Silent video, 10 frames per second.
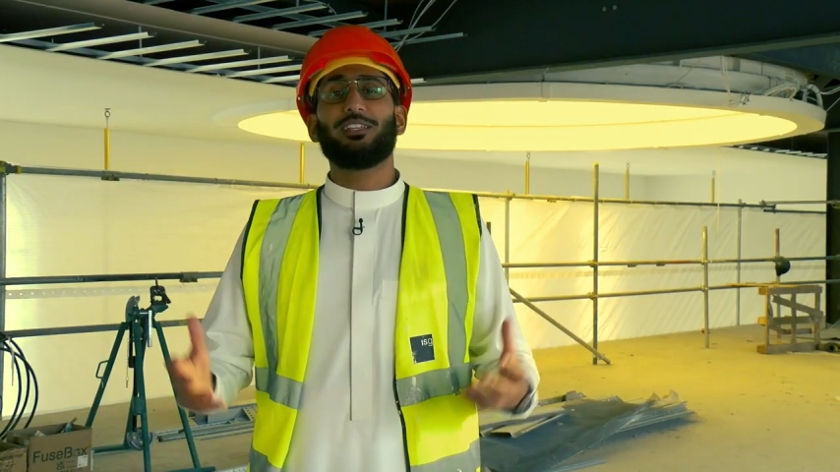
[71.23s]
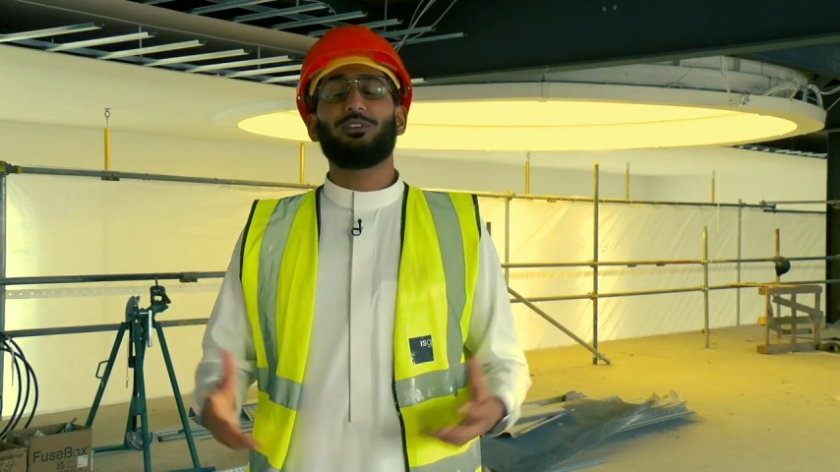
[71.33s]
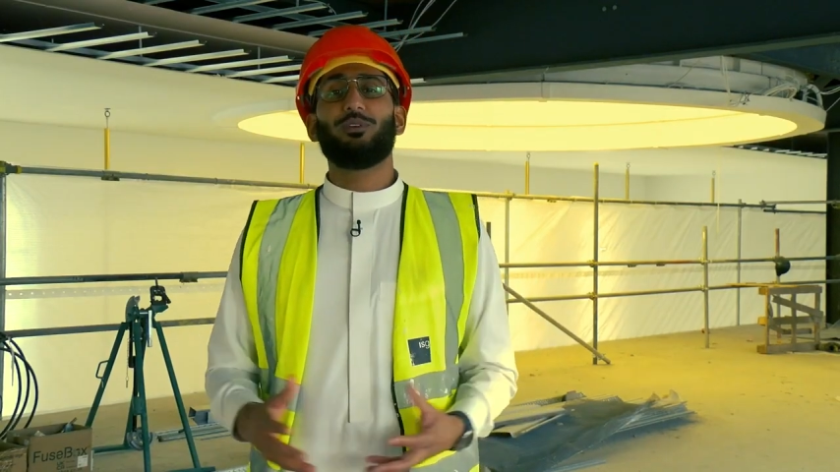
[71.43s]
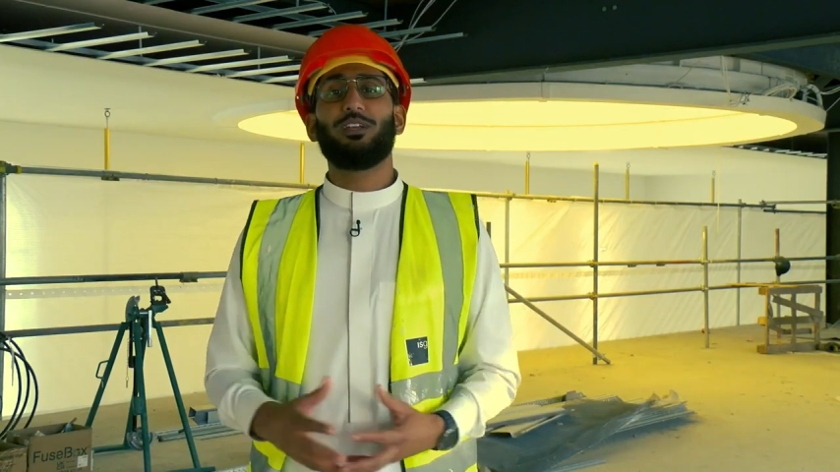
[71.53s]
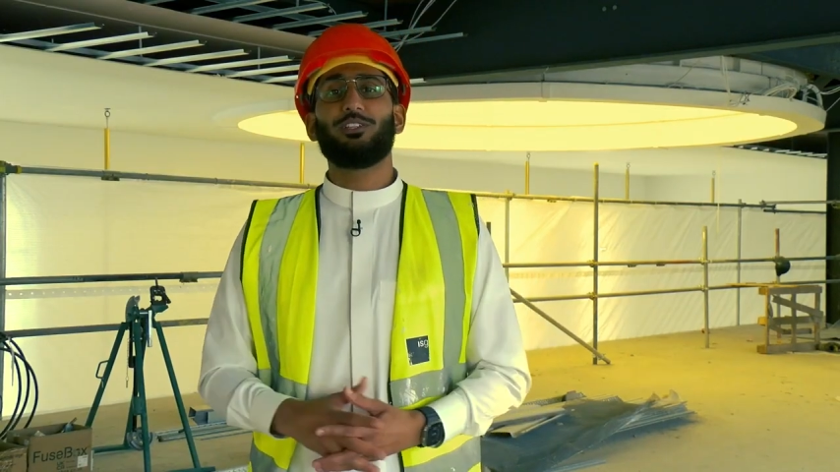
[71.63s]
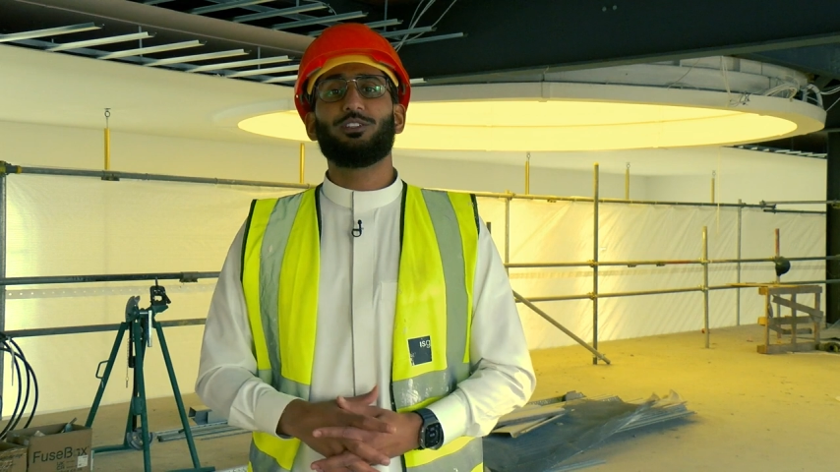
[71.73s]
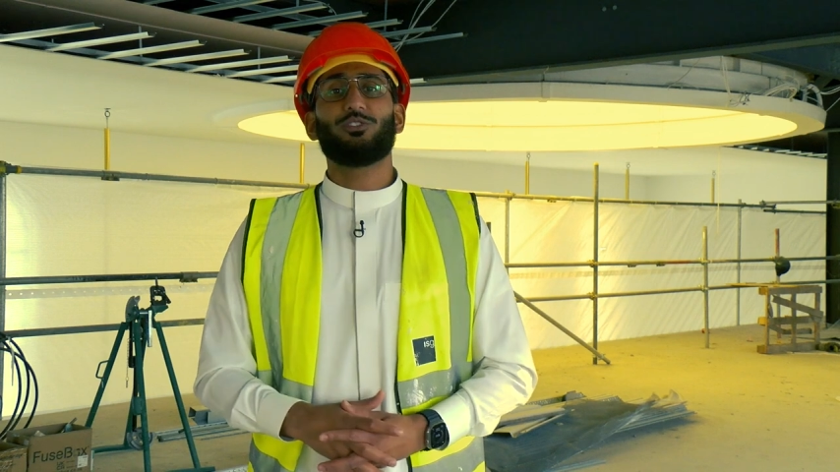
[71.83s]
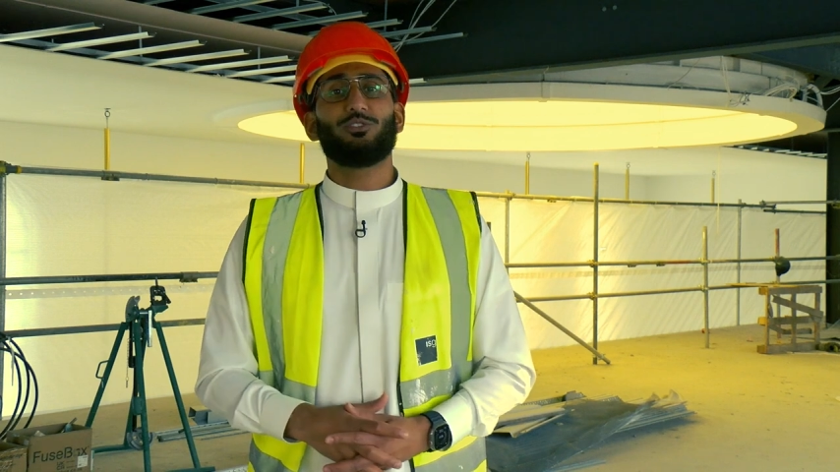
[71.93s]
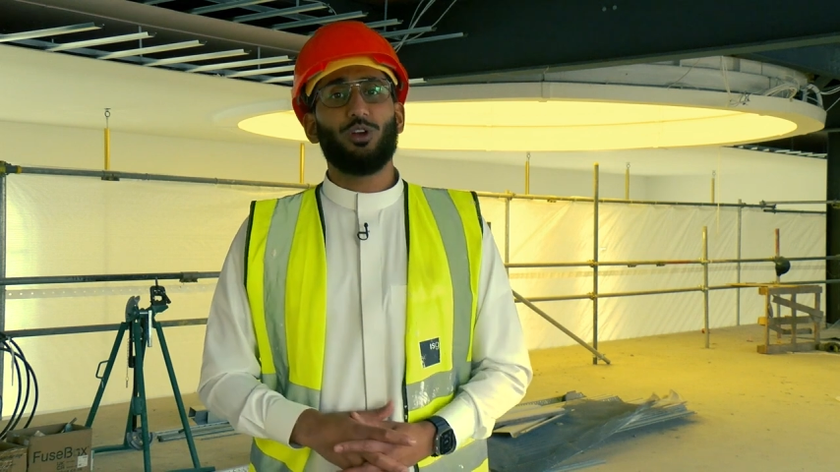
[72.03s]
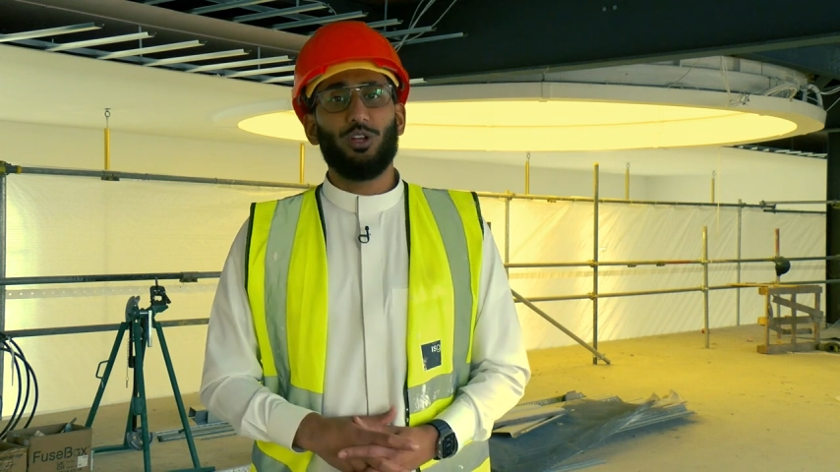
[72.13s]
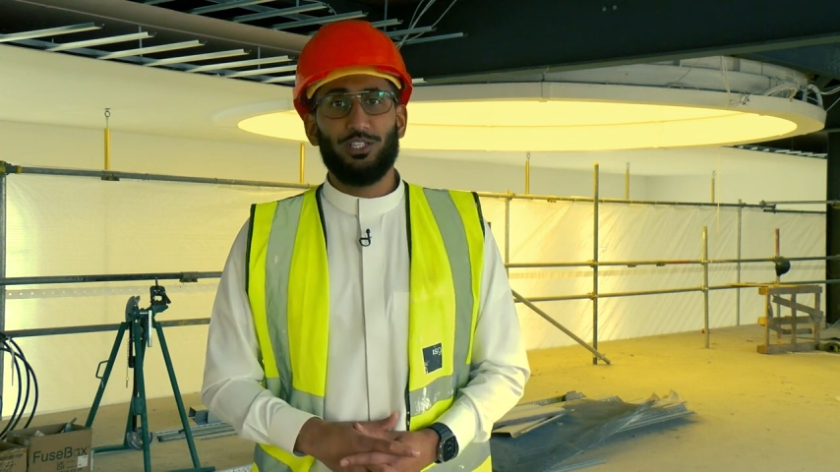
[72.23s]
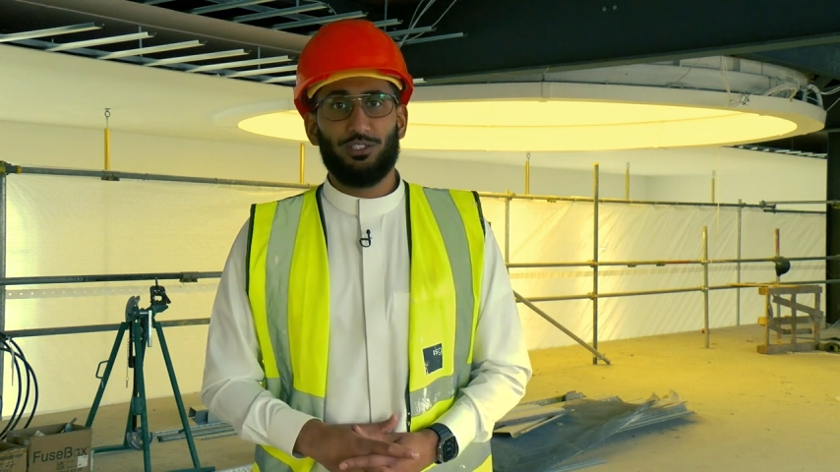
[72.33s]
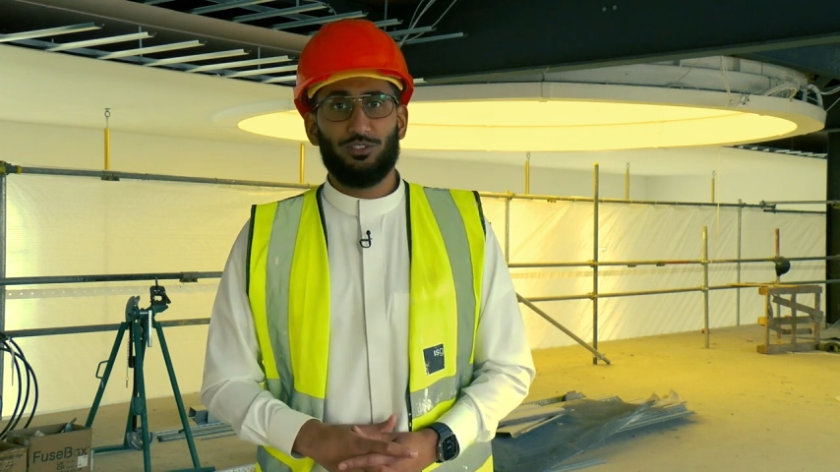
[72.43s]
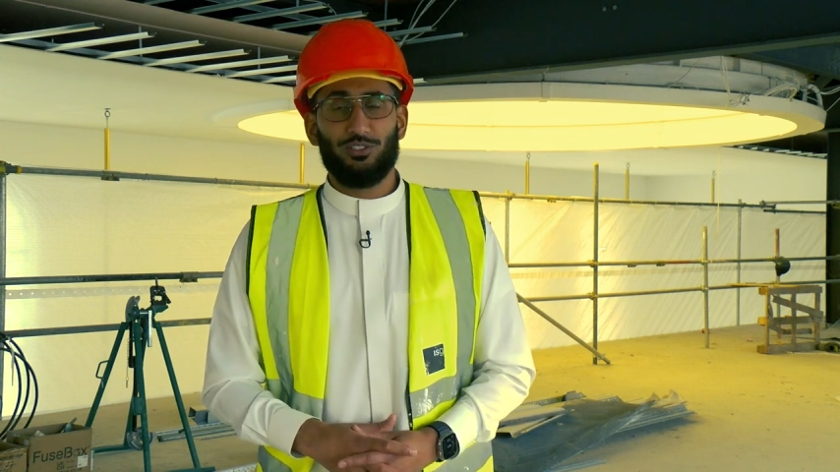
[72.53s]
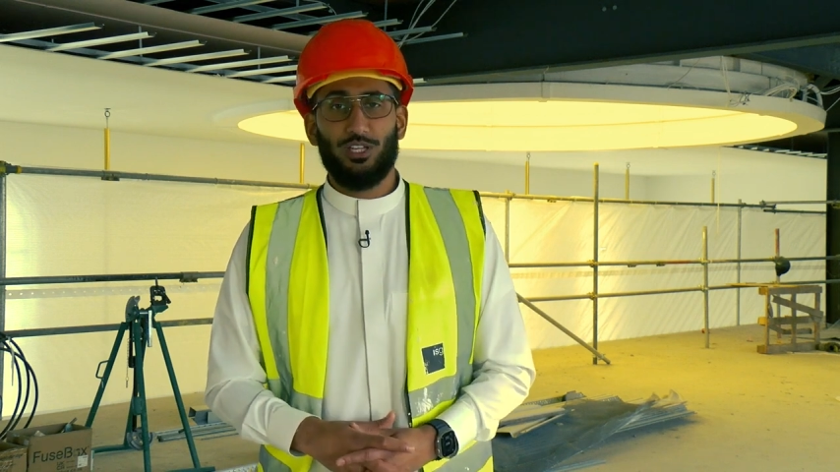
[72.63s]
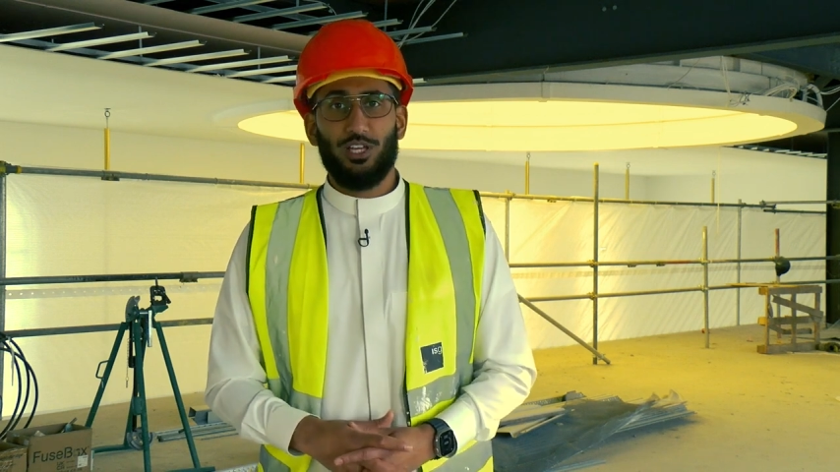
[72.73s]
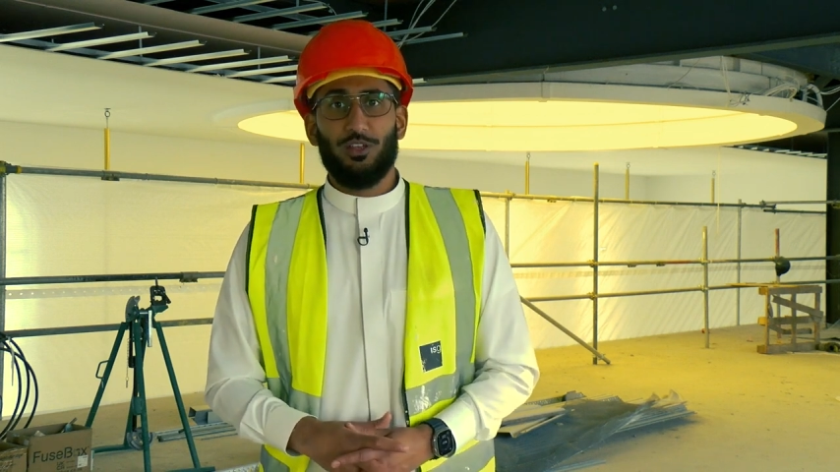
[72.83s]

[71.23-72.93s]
their religious knowledge.